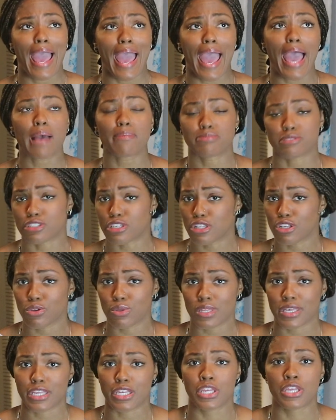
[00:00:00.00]

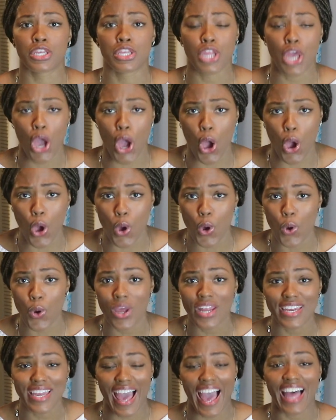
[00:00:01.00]
absolutely
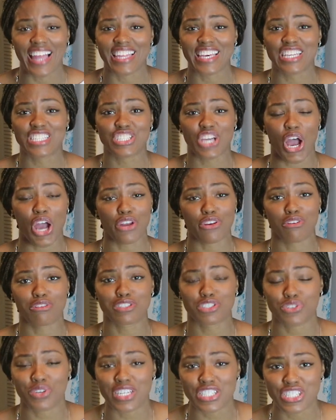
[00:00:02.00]
no knowledge on
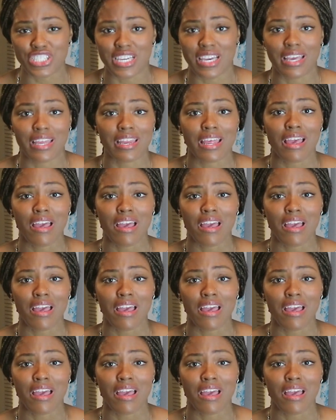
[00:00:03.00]
nutrition,